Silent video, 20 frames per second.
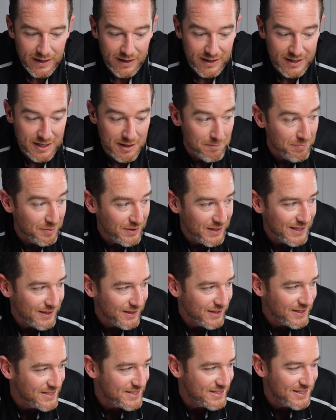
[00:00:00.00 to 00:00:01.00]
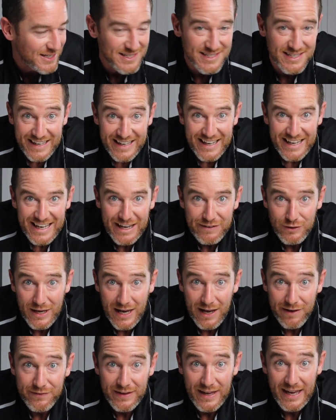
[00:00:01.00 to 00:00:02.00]
completely seasoned. If you
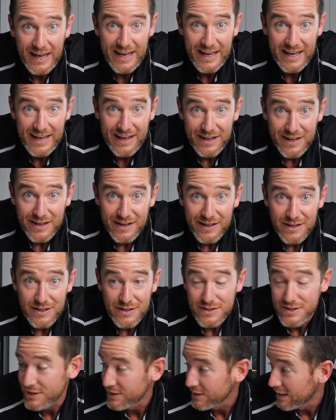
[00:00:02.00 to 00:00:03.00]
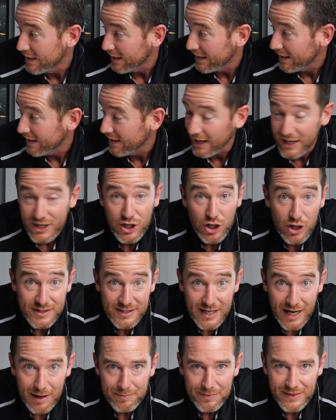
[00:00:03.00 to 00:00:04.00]
have a
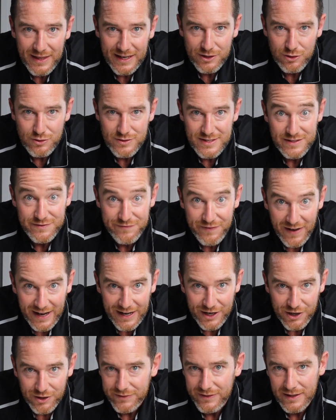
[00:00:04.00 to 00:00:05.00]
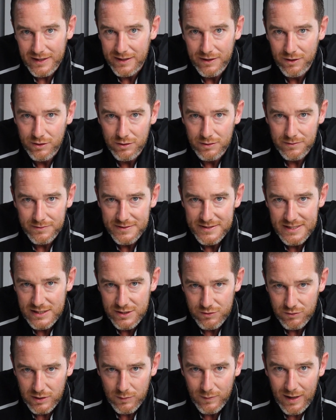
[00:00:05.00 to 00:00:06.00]
cooktop that uses fire, then it'll
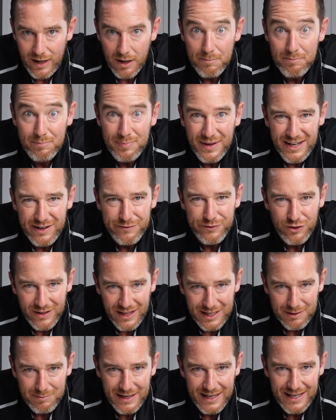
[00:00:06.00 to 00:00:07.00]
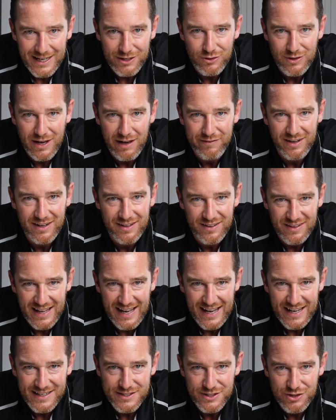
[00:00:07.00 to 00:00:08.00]
season really well. But if you're like me and you have a
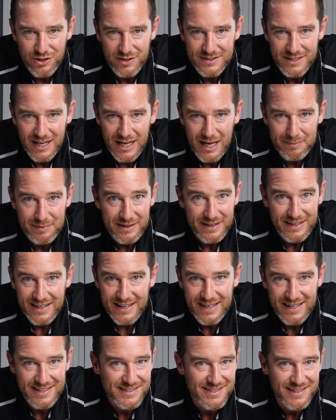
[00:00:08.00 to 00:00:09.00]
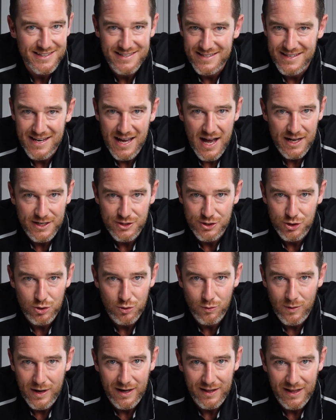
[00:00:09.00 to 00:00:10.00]
glass cooktop, it does not do
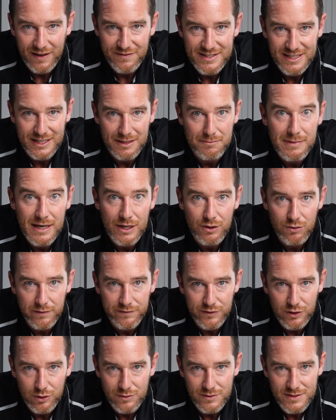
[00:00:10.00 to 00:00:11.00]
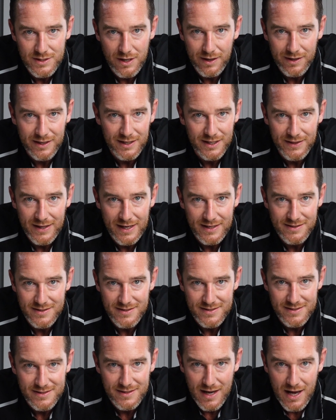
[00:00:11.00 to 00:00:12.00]
well. I've seen many reviews on it and that
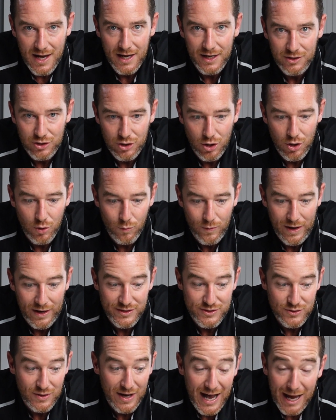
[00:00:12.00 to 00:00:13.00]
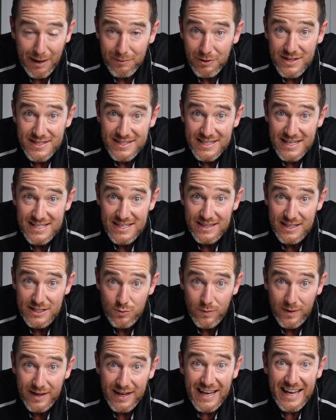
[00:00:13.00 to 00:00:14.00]
does not go well. So I'm gonna season this
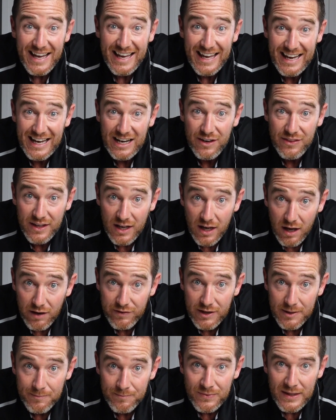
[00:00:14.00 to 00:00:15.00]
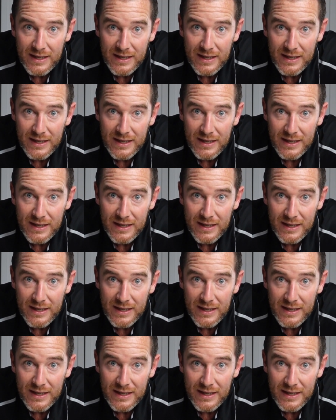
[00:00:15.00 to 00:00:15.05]
one in the oven,